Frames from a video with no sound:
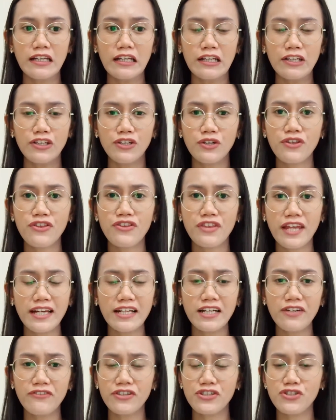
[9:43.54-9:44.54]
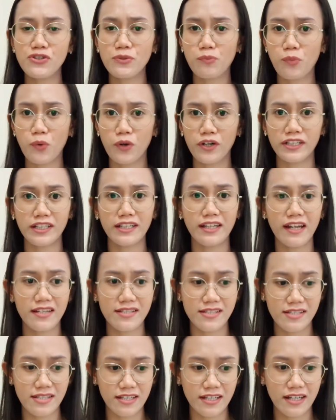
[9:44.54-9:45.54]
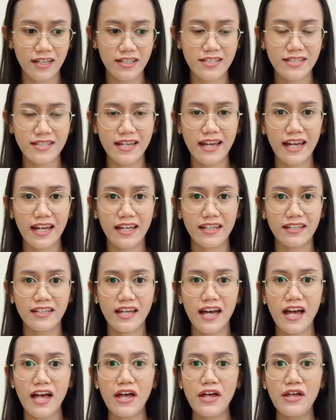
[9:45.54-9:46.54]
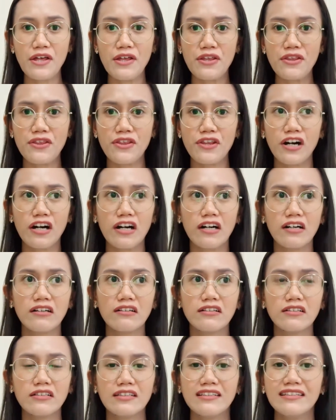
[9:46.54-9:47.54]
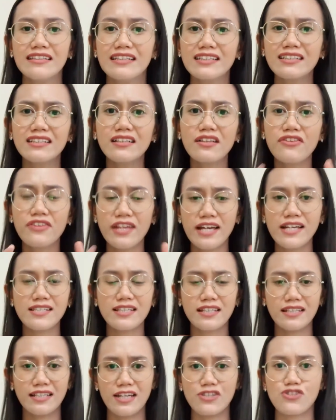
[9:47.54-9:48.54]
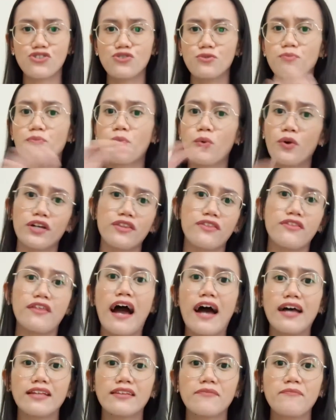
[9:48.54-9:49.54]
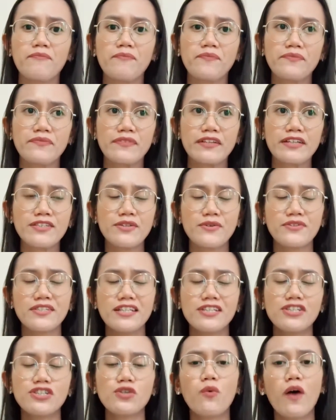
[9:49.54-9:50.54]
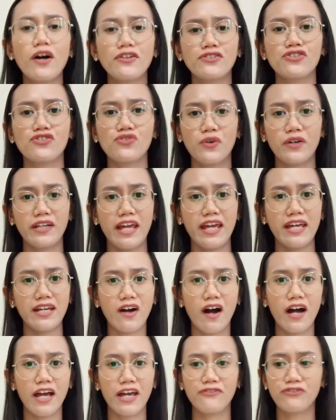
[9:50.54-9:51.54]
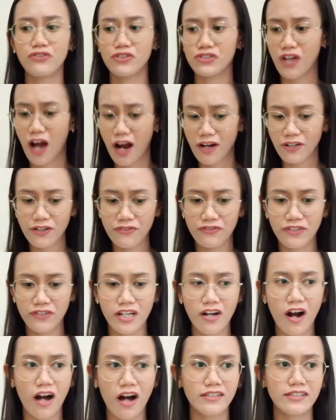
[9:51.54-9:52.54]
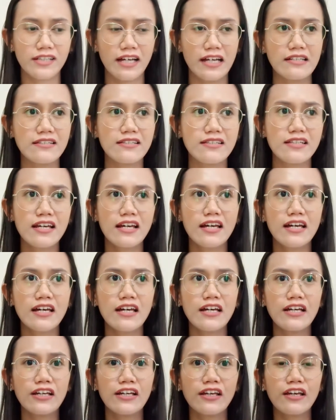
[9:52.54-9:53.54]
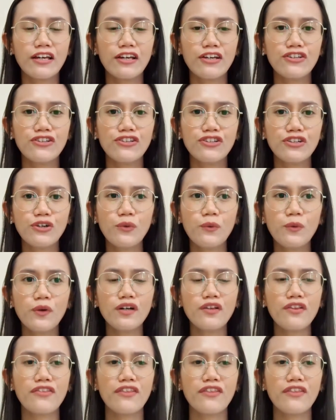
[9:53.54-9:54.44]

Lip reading: You think of the supporting ideas and the little things that can support that. So since you want to join a photography contest, you will